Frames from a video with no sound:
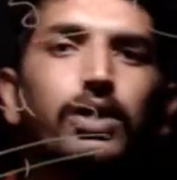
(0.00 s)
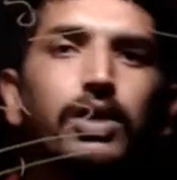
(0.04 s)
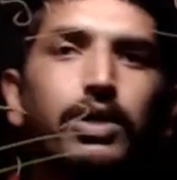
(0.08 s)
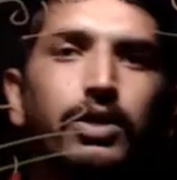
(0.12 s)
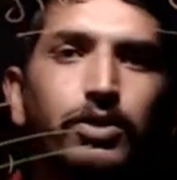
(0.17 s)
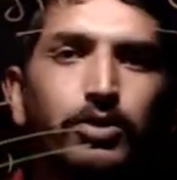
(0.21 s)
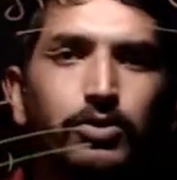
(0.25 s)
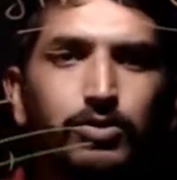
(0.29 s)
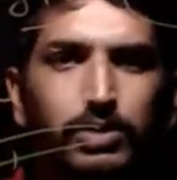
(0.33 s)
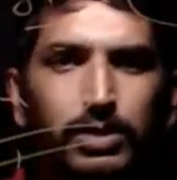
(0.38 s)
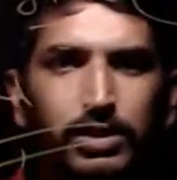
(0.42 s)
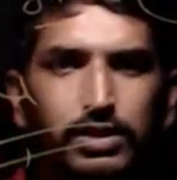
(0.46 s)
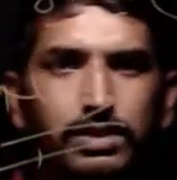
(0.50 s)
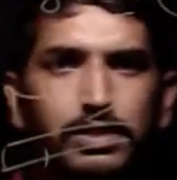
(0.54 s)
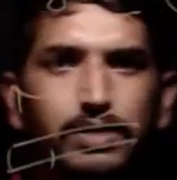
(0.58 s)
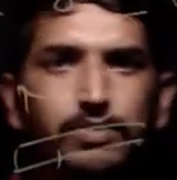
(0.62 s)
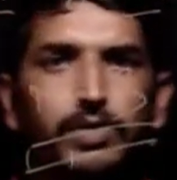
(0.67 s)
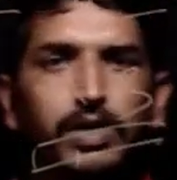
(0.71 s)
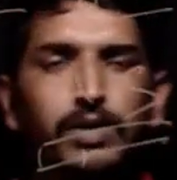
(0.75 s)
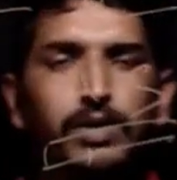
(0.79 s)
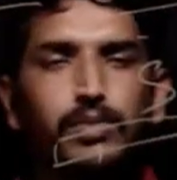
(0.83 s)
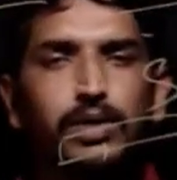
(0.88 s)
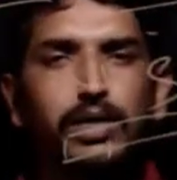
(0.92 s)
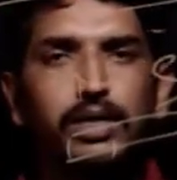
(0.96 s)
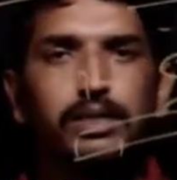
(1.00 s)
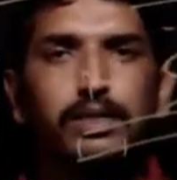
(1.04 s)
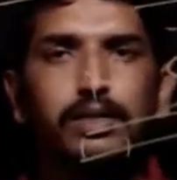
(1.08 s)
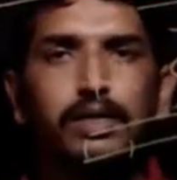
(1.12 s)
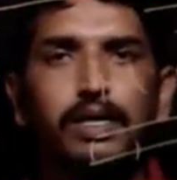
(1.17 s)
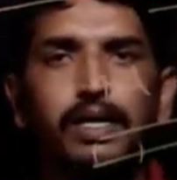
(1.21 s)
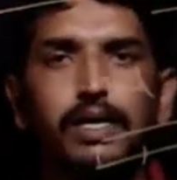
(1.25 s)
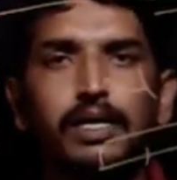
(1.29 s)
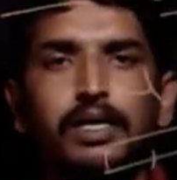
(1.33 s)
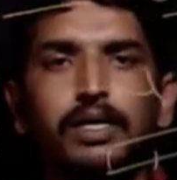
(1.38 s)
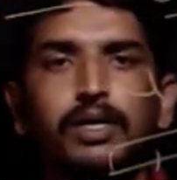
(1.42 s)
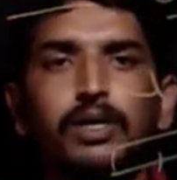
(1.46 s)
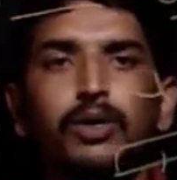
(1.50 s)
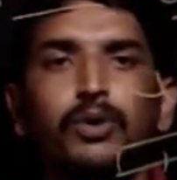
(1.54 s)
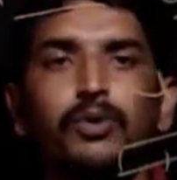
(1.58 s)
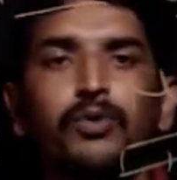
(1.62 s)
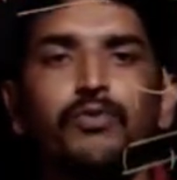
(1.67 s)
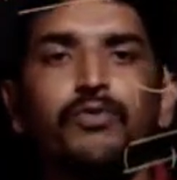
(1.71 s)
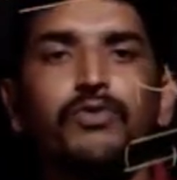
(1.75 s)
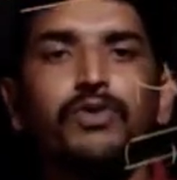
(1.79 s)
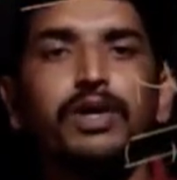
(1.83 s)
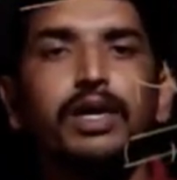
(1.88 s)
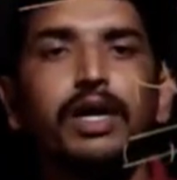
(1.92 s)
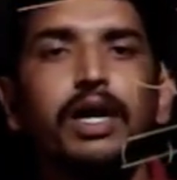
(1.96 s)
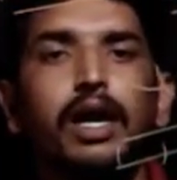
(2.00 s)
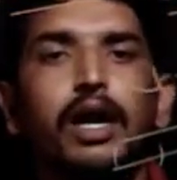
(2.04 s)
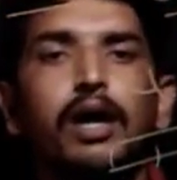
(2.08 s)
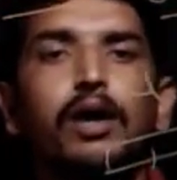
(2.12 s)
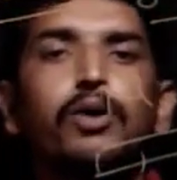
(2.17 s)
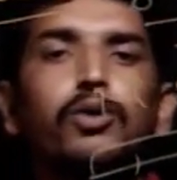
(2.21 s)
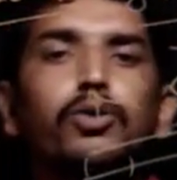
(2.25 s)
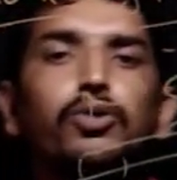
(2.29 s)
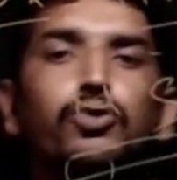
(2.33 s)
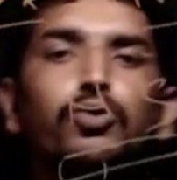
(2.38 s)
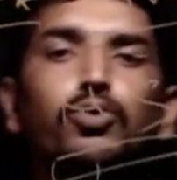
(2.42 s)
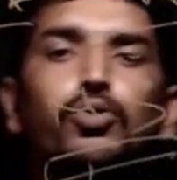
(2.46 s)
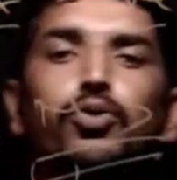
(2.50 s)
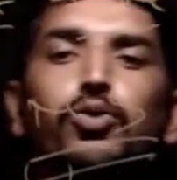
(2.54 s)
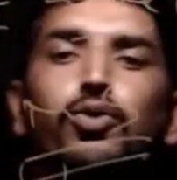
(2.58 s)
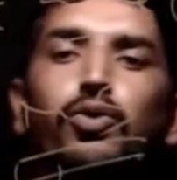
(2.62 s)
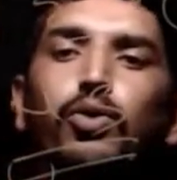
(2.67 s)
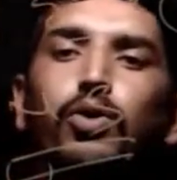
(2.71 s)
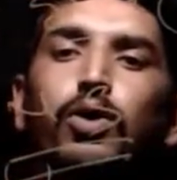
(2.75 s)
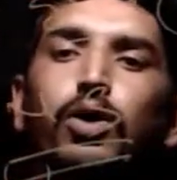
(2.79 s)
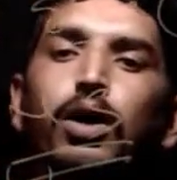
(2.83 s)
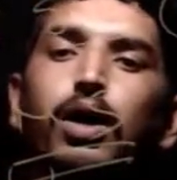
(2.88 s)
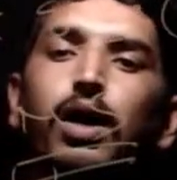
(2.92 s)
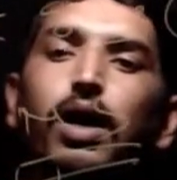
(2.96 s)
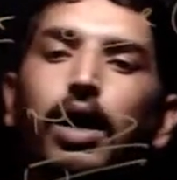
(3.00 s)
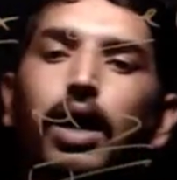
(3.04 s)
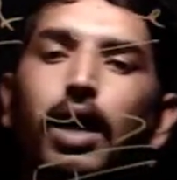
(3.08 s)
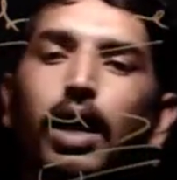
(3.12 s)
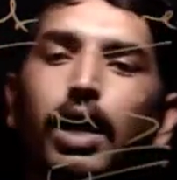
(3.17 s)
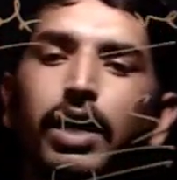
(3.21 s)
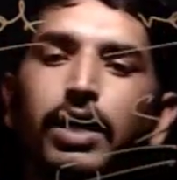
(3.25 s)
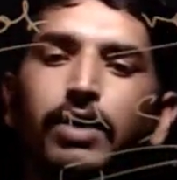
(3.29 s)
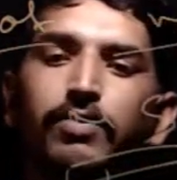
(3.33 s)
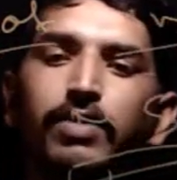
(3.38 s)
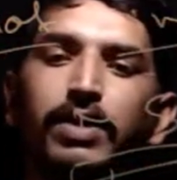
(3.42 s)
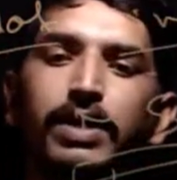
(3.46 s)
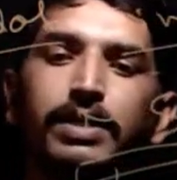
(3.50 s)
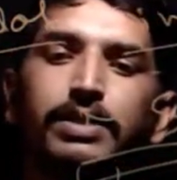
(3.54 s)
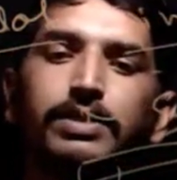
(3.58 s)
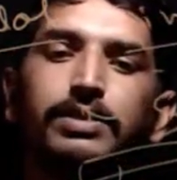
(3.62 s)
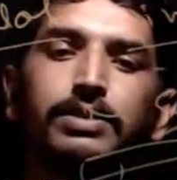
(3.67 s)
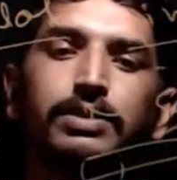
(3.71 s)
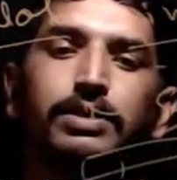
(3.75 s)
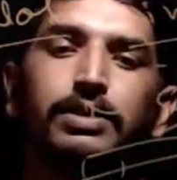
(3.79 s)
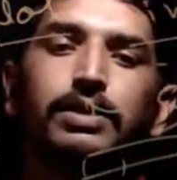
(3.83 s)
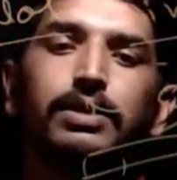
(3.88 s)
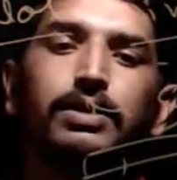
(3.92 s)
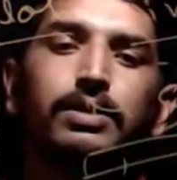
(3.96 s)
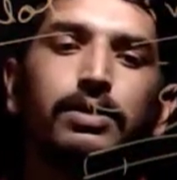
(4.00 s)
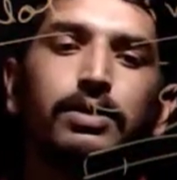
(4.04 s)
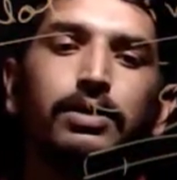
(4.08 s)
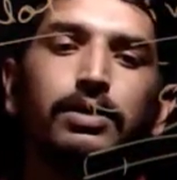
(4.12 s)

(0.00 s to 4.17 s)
you just remember that we have to alleviate the